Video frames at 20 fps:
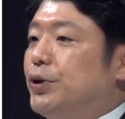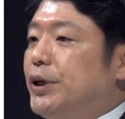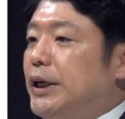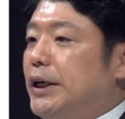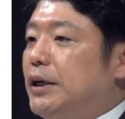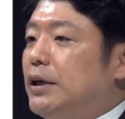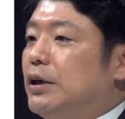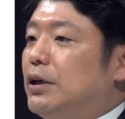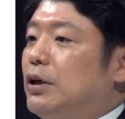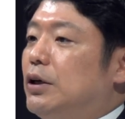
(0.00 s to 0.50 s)
on the
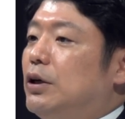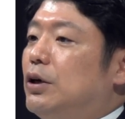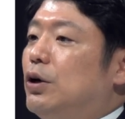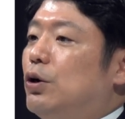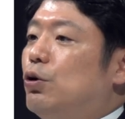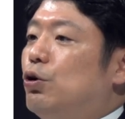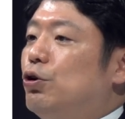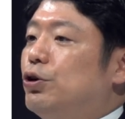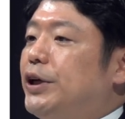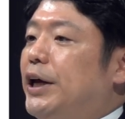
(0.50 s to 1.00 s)
slide,
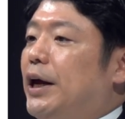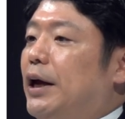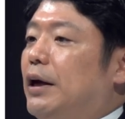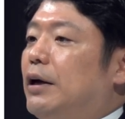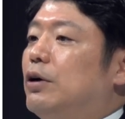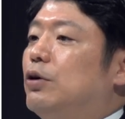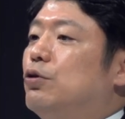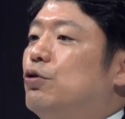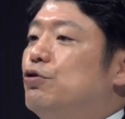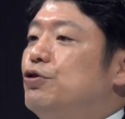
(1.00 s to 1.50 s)

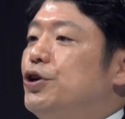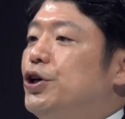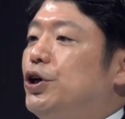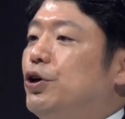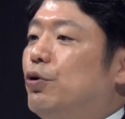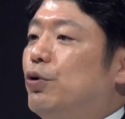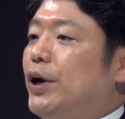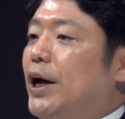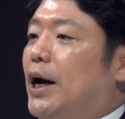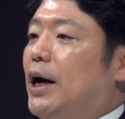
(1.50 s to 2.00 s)
major
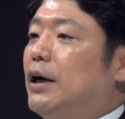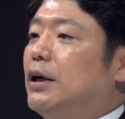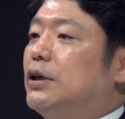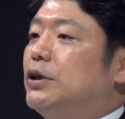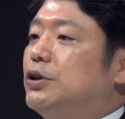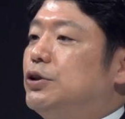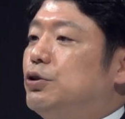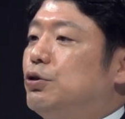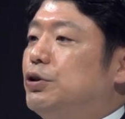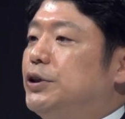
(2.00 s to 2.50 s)
retailers
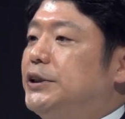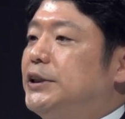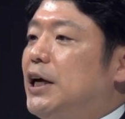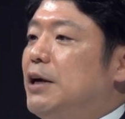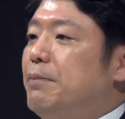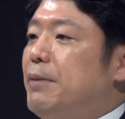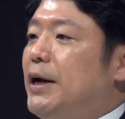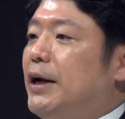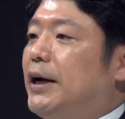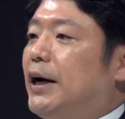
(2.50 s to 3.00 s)
and consumer
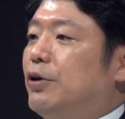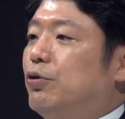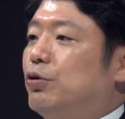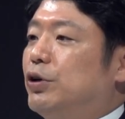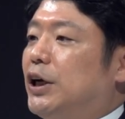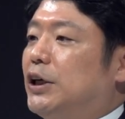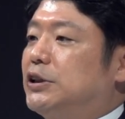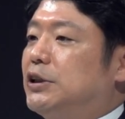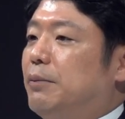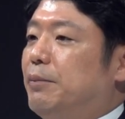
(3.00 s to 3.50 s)
goods
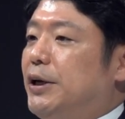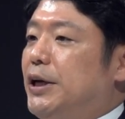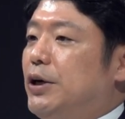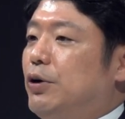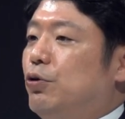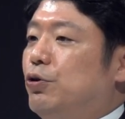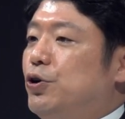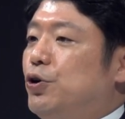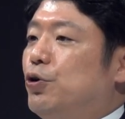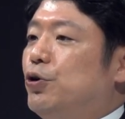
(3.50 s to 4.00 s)

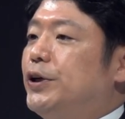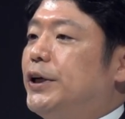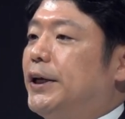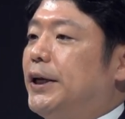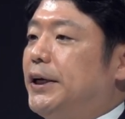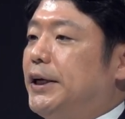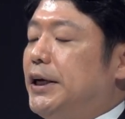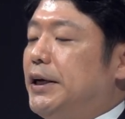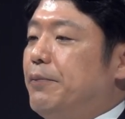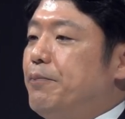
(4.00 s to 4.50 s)
manufacturers
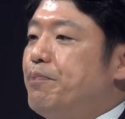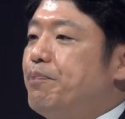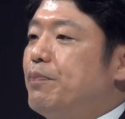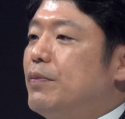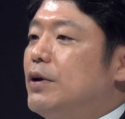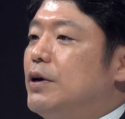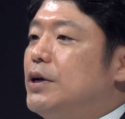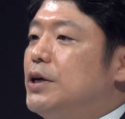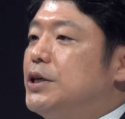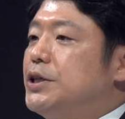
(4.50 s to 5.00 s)
have
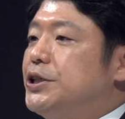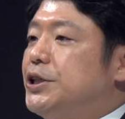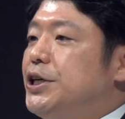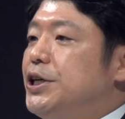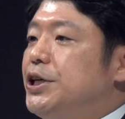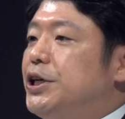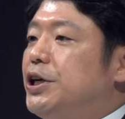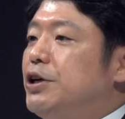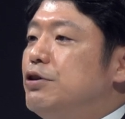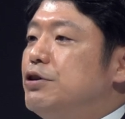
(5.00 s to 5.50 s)
adopted this
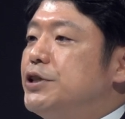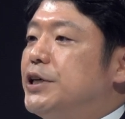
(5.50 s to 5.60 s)
feature.